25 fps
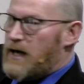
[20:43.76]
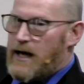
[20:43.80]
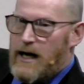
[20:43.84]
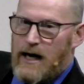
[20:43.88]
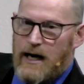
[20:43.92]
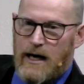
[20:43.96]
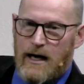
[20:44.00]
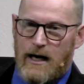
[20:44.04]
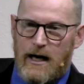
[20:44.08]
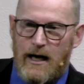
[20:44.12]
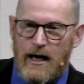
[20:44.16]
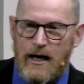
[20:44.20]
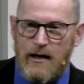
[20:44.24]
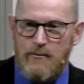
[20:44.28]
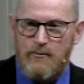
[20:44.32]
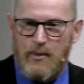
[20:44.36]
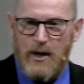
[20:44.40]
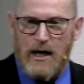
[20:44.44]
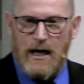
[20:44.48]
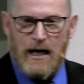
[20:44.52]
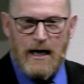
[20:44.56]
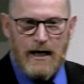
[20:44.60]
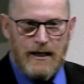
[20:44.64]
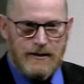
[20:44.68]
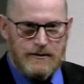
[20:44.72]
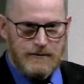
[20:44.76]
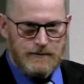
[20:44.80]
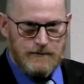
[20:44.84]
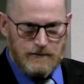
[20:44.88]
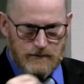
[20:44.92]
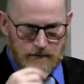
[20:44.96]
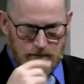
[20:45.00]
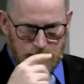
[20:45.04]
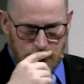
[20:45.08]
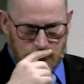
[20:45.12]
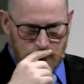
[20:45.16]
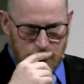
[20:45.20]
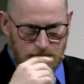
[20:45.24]
AI bot,
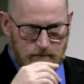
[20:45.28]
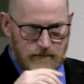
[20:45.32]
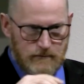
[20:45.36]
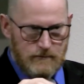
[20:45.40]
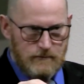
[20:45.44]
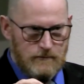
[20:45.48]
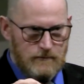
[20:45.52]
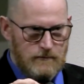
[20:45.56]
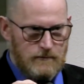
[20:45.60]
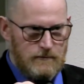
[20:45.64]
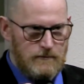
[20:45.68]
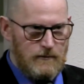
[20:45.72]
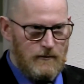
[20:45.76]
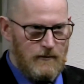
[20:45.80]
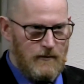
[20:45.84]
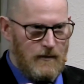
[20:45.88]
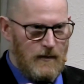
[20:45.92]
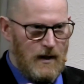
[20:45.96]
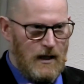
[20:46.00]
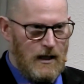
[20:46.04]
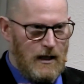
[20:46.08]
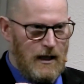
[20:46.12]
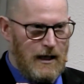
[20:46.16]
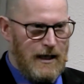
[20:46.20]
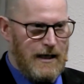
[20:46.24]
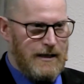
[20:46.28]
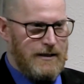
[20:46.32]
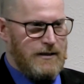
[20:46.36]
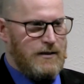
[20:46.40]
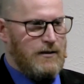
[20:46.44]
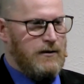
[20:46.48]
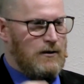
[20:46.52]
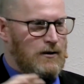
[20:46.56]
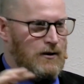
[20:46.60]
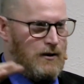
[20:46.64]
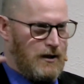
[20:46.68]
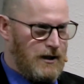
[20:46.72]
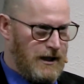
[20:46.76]
it's
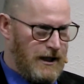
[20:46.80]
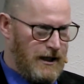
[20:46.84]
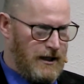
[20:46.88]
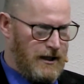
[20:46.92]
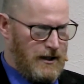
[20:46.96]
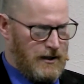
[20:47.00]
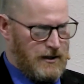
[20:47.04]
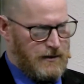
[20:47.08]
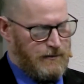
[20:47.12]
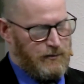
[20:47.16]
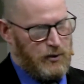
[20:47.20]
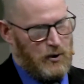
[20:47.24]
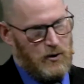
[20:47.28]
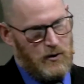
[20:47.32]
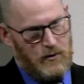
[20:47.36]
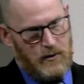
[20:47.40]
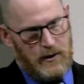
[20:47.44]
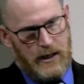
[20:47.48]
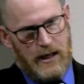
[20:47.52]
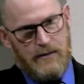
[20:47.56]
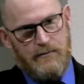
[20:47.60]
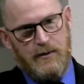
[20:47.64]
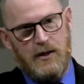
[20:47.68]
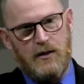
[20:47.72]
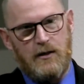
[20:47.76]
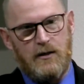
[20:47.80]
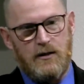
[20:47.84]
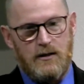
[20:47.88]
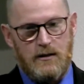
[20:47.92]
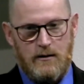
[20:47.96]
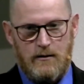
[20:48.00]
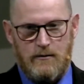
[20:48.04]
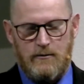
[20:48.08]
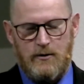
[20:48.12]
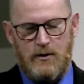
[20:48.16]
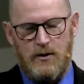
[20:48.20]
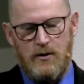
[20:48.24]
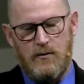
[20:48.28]
learning, it's programming.
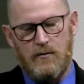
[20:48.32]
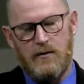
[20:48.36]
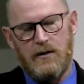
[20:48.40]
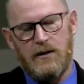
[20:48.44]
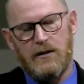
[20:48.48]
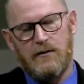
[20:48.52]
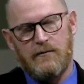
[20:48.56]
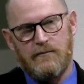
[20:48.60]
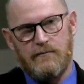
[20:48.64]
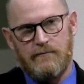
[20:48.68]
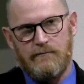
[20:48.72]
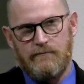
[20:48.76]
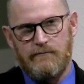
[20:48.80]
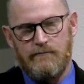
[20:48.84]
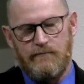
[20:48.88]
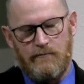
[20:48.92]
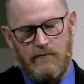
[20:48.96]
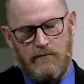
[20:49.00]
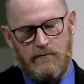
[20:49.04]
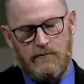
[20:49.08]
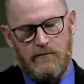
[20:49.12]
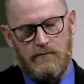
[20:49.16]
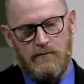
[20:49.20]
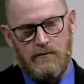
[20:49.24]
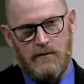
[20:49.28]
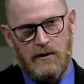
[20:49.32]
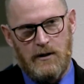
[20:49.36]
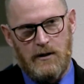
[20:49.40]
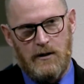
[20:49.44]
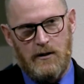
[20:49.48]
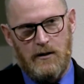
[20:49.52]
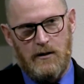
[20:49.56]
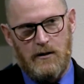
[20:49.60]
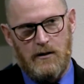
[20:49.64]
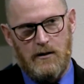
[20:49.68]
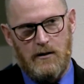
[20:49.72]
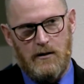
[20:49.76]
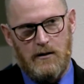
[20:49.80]
You can
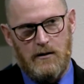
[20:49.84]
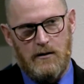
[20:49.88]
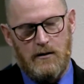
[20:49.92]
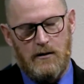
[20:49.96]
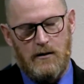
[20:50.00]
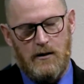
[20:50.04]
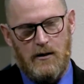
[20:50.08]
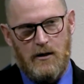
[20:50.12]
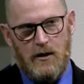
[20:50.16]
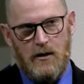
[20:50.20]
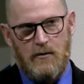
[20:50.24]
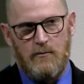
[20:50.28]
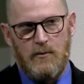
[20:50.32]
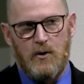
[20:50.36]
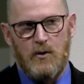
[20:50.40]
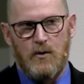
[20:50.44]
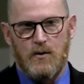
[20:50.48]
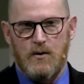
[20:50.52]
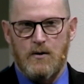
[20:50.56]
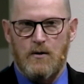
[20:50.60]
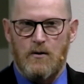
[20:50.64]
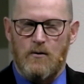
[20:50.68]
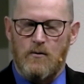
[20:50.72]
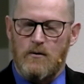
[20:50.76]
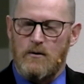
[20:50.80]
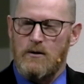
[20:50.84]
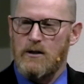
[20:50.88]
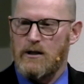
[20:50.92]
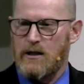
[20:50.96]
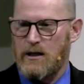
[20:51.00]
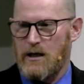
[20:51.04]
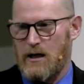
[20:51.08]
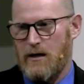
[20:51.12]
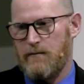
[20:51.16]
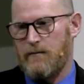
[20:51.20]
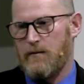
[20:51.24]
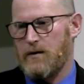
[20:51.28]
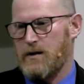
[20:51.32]
almost hold a
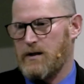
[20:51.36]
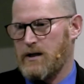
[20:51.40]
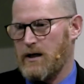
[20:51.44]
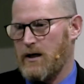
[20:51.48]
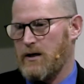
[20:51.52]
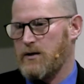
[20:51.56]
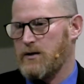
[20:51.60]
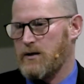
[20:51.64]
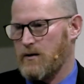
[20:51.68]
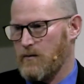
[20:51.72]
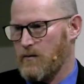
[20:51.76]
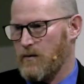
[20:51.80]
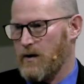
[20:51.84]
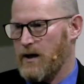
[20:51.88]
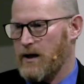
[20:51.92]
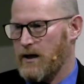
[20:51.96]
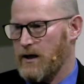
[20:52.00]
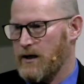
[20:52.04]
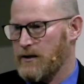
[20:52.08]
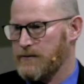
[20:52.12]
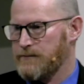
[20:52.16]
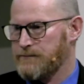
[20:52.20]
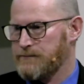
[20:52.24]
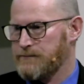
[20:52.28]
conversation with it.